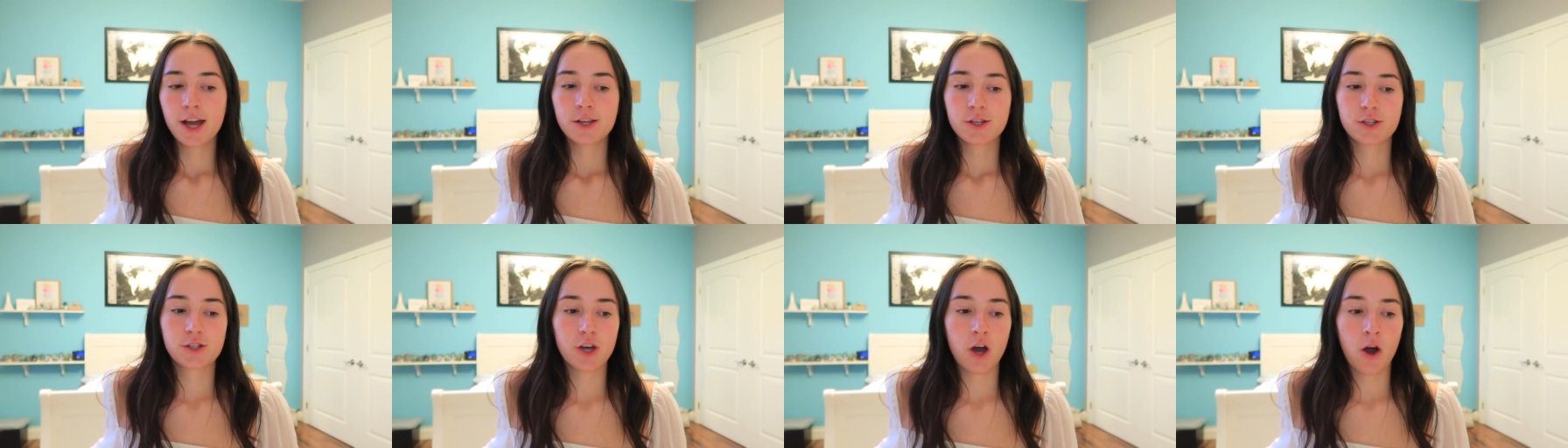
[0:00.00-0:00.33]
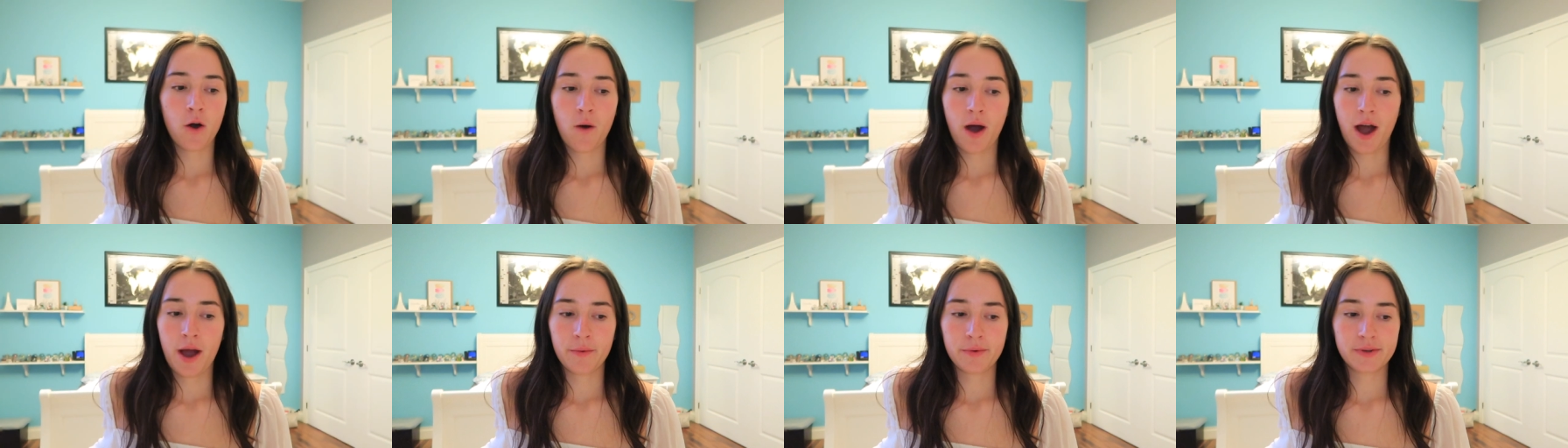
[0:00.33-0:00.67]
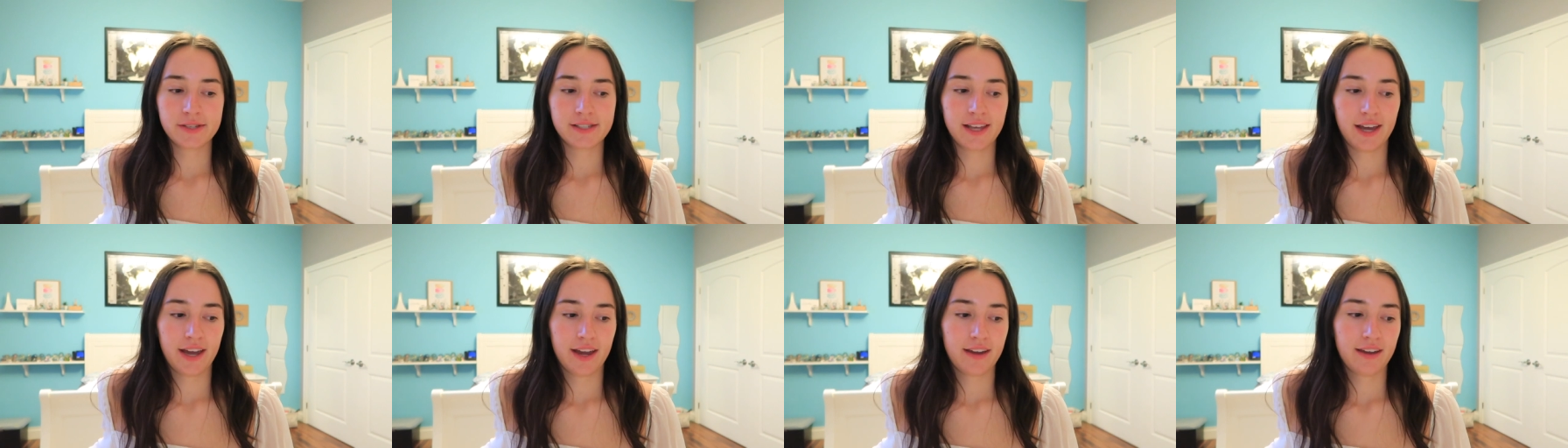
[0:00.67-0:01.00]
So I
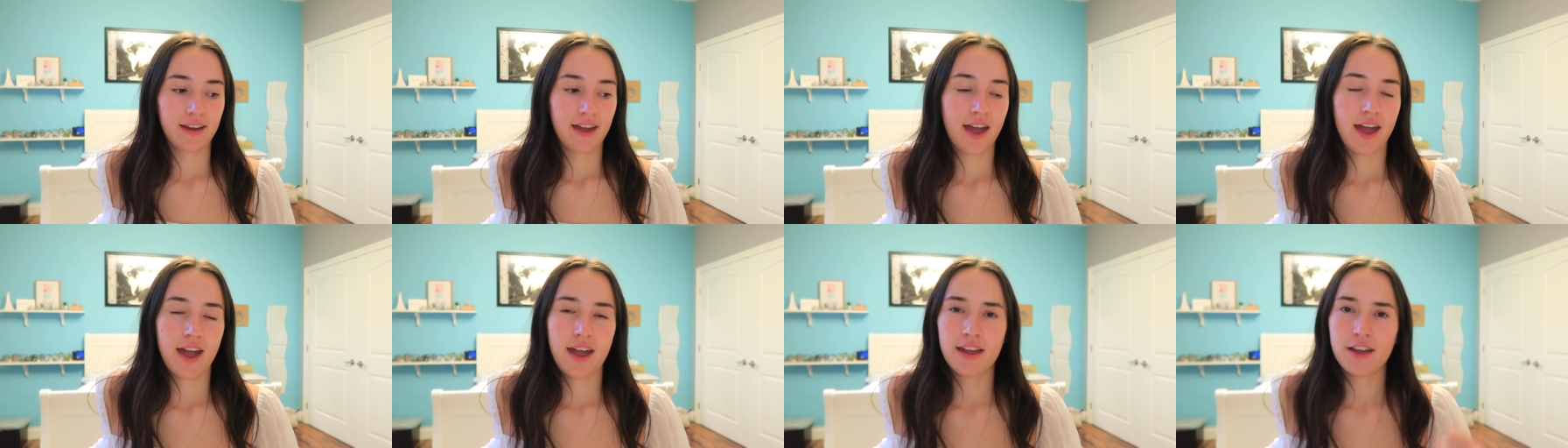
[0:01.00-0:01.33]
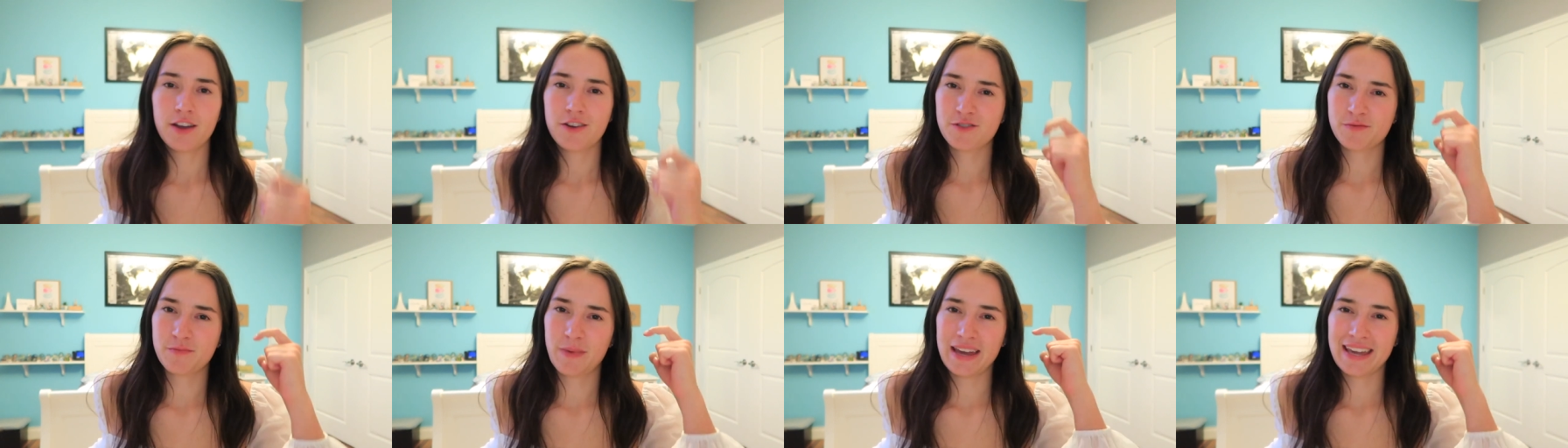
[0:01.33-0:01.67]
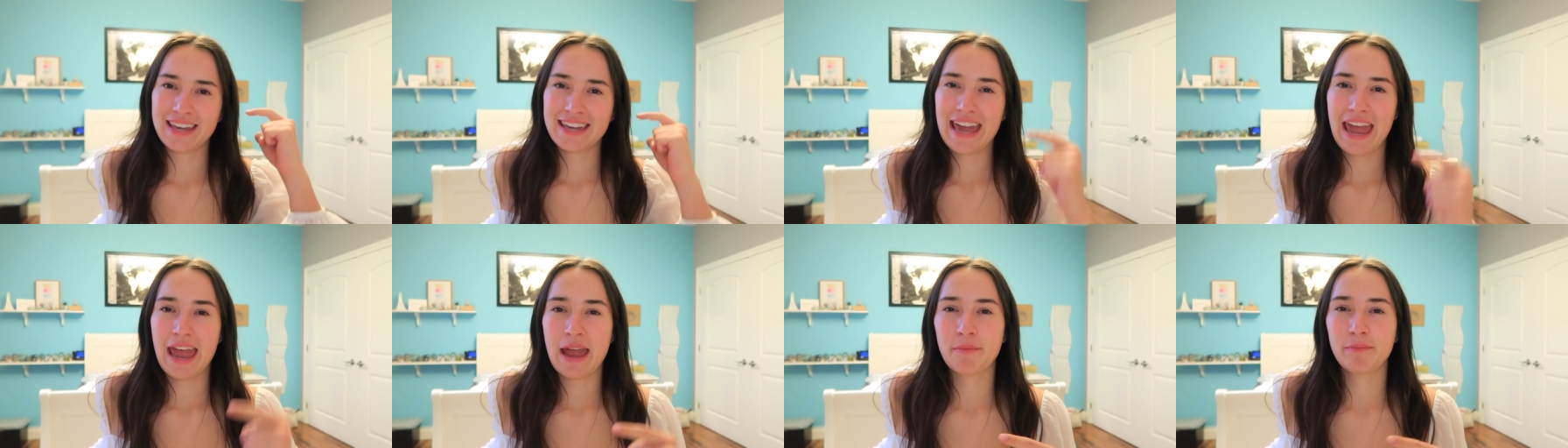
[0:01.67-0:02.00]
was like, okay, here's my
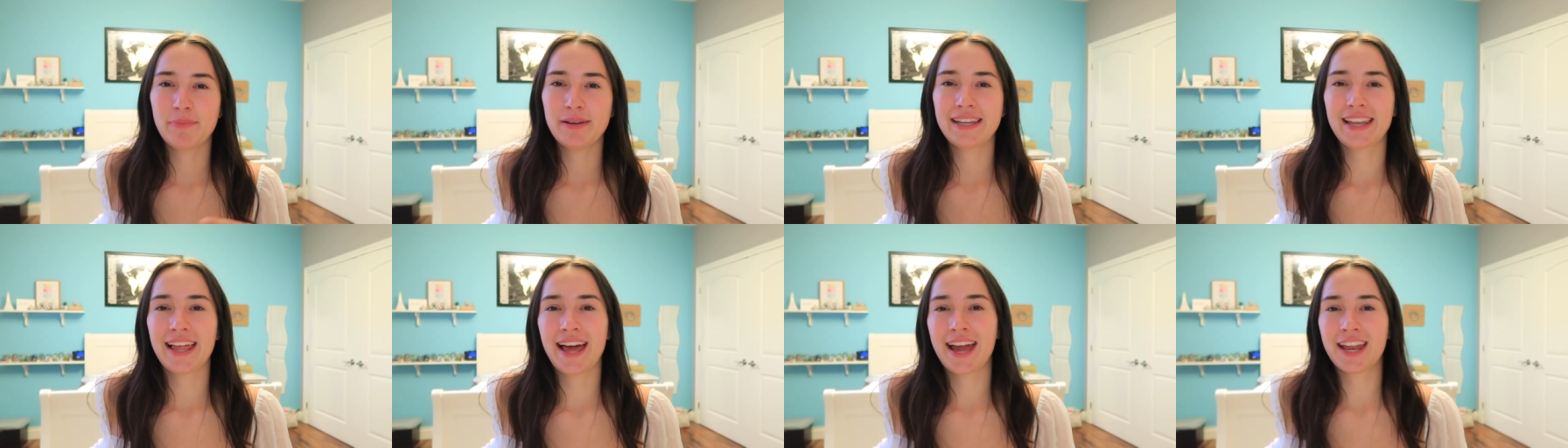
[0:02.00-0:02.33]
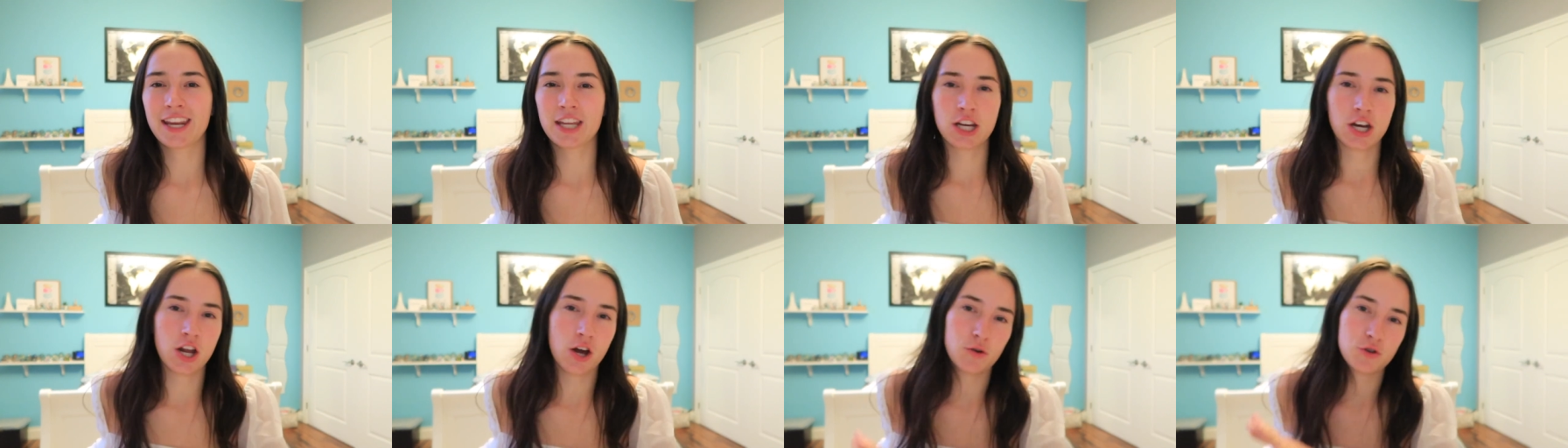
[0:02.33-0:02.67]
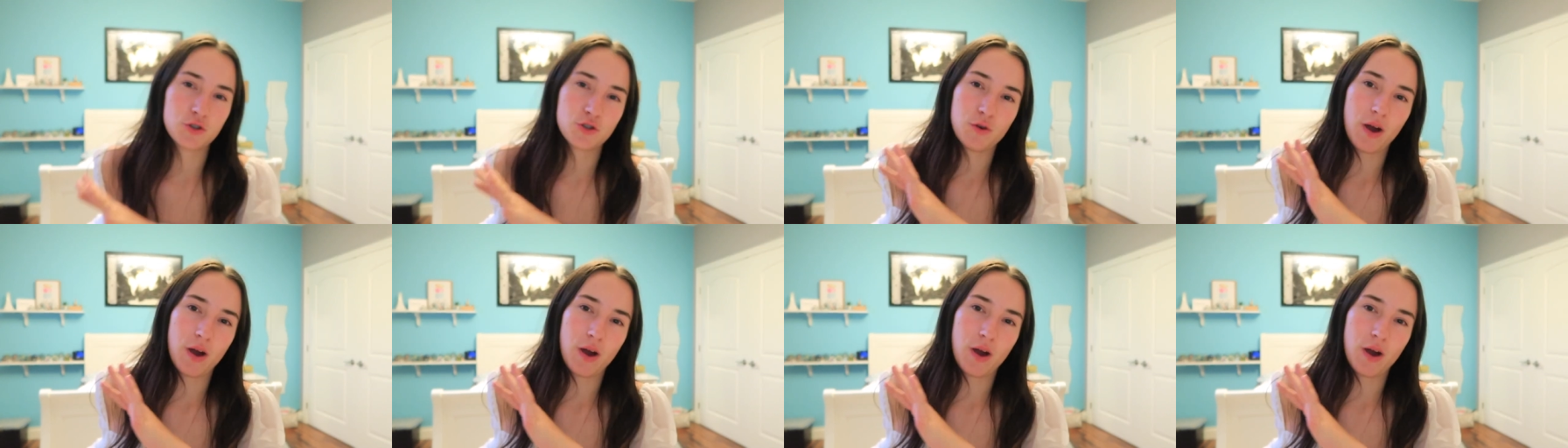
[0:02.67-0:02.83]
game plan, you know,